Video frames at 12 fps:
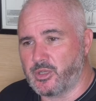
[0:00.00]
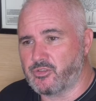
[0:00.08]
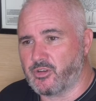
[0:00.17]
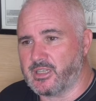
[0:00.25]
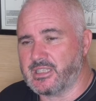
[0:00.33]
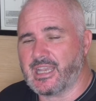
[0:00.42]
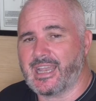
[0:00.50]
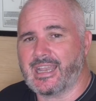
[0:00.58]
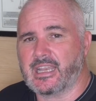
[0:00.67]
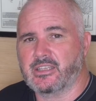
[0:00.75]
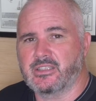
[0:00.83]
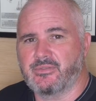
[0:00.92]
try to
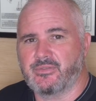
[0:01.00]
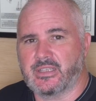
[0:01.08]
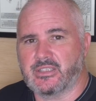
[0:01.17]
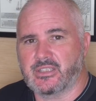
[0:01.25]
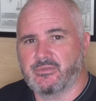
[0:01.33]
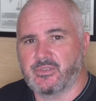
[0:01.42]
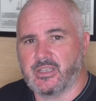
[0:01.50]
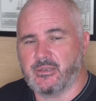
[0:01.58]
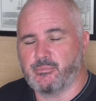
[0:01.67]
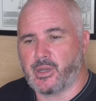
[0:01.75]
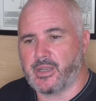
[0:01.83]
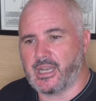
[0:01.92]
anchor defensively
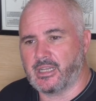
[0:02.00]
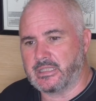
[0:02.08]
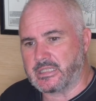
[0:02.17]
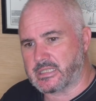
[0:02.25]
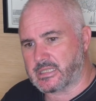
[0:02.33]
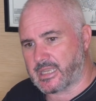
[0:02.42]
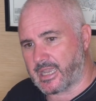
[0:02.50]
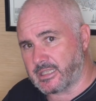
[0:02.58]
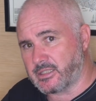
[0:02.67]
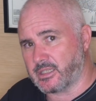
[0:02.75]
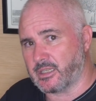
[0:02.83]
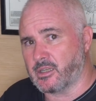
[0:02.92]
by
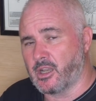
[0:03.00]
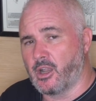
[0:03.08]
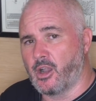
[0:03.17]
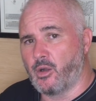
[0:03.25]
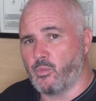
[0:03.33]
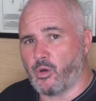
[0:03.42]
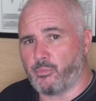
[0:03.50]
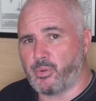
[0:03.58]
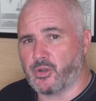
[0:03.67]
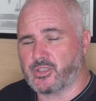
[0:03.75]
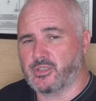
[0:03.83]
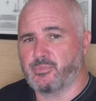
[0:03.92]
understanding what
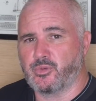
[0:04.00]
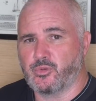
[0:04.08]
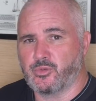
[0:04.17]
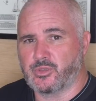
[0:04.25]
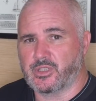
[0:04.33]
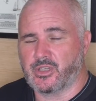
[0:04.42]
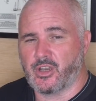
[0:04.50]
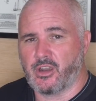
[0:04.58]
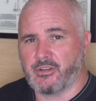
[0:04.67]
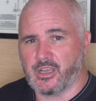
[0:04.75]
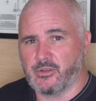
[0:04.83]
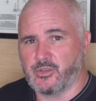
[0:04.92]
possible
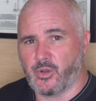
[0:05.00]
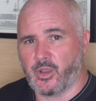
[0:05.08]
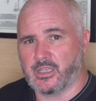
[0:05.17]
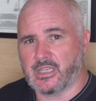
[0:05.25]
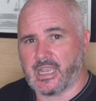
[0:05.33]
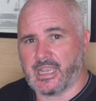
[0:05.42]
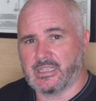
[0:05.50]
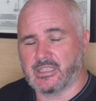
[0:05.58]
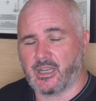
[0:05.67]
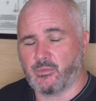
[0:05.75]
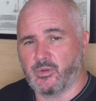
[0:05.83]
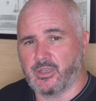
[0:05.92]
scenarios you're going to end
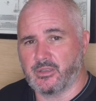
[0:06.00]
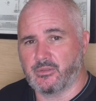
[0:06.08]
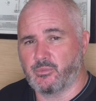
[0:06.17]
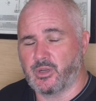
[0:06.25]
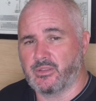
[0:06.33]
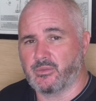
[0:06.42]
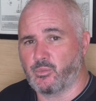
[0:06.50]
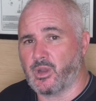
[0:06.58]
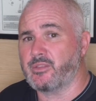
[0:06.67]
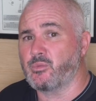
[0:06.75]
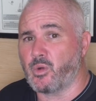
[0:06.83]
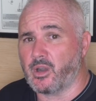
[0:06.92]
up with
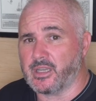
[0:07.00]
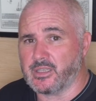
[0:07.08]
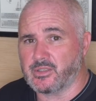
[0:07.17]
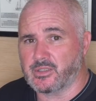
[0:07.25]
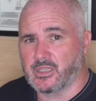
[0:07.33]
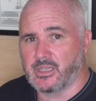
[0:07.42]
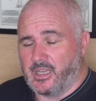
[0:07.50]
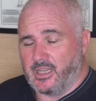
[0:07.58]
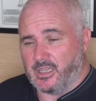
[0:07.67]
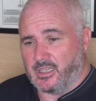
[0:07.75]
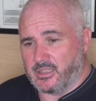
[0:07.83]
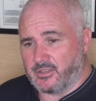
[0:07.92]
weather-wise.
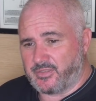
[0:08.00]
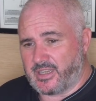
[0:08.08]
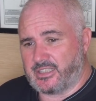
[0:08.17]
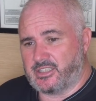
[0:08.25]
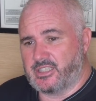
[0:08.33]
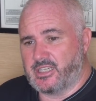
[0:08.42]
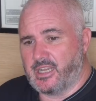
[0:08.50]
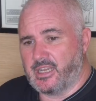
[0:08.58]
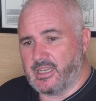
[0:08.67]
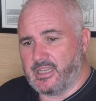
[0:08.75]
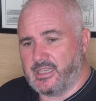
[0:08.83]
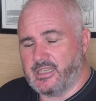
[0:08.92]
The fetch
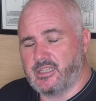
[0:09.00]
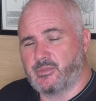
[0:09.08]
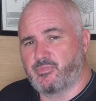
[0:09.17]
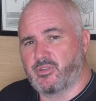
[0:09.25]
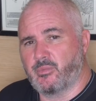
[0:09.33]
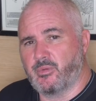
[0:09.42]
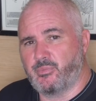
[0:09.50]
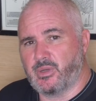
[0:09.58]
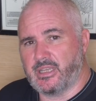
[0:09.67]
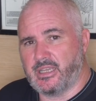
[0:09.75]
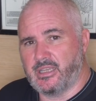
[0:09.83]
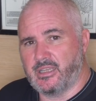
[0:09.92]
is
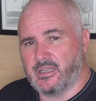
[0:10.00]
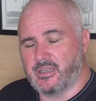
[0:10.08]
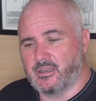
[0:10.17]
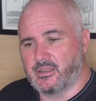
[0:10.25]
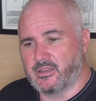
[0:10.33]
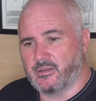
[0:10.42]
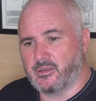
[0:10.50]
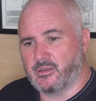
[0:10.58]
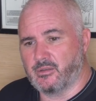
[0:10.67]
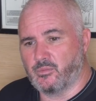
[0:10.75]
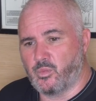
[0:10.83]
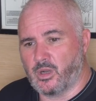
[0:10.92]
probably
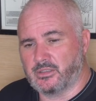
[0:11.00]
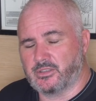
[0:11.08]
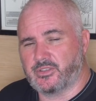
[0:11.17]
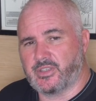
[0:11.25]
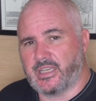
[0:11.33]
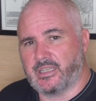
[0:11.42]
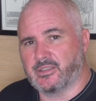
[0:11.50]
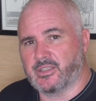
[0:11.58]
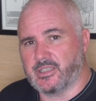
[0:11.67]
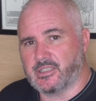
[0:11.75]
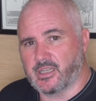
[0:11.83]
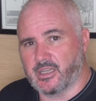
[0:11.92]
the one thing
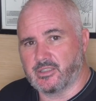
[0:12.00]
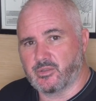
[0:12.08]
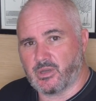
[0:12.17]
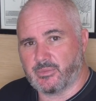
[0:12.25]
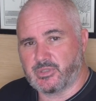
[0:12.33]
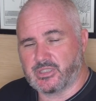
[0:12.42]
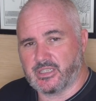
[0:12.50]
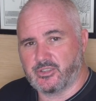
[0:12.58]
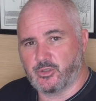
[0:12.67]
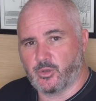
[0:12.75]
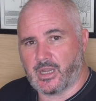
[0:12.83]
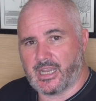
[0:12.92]
that is going to
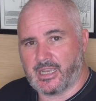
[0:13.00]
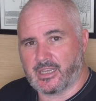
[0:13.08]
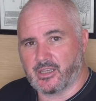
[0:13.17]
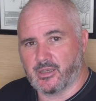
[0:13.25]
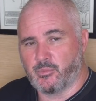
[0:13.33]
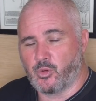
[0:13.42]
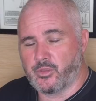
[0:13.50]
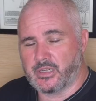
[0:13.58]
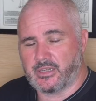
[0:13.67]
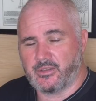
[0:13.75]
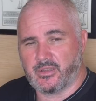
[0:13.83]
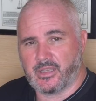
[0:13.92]
upset your anchor more than
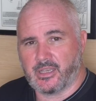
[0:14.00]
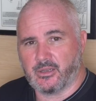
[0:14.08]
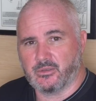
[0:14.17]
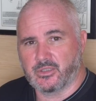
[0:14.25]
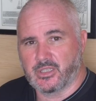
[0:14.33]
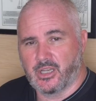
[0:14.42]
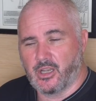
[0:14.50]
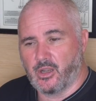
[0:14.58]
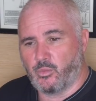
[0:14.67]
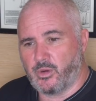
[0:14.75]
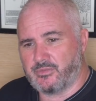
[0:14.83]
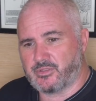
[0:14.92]
anything else.
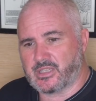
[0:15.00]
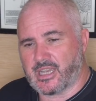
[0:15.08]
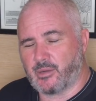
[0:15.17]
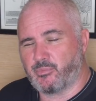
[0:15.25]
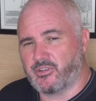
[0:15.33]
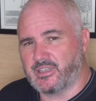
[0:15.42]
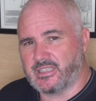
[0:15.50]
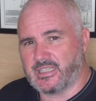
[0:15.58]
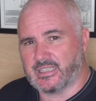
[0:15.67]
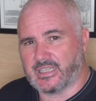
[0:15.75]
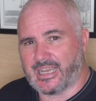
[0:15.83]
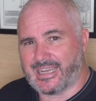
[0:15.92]
We've sat
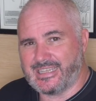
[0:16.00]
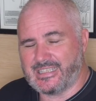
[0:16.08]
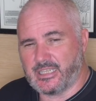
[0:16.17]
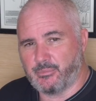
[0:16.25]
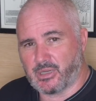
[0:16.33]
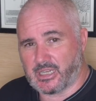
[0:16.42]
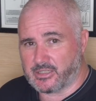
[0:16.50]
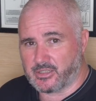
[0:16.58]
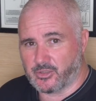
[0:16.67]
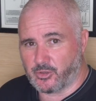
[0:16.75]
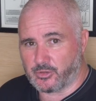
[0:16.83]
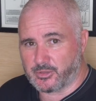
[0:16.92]
pretty in 80 plus
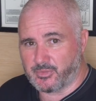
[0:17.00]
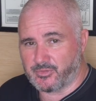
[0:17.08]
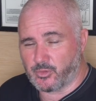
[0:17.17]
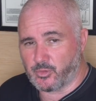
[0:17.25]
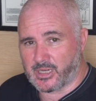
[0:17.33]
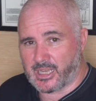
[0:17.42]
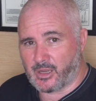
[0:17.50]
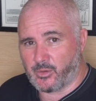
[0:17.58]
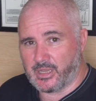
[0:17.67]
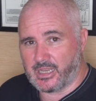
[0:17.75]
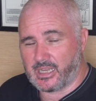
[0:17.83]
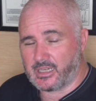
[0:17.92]
knots before
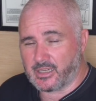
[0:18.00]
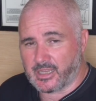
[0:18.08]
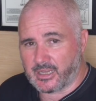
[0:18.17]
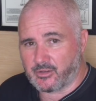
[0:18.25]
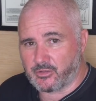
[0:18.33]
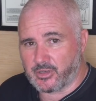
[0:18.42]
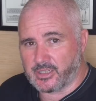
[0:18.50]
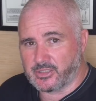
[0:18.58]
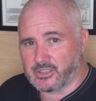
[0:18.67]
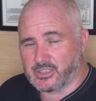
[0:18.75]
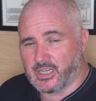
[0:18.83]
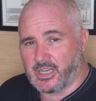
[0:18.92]
now in an
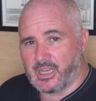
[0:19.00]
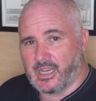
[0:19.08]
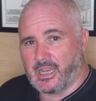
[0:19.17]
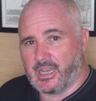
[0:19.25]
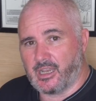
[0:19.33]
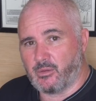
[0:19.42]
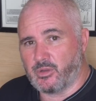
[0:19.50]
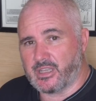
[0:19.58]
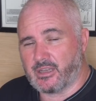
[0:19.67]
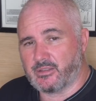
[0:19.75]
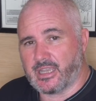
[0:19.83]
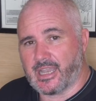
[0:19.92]
anchorage
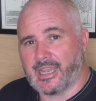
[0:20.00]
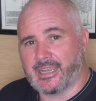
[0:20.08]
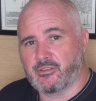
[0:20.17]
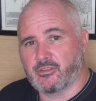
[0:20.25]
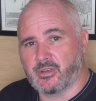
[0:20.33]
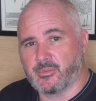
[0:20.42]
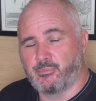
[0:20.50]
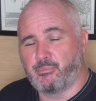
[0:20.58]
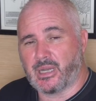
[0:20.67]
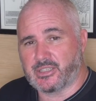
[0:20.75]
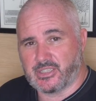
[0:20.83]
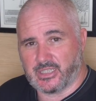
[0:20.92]
without the anchor
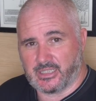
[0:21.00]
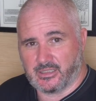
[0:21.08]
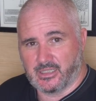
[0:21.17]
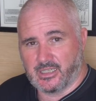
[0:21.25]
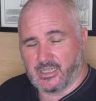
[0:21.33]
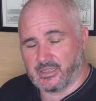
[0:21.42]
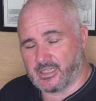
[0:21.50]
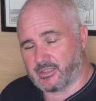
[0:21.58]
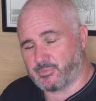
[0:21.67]
budging, and that's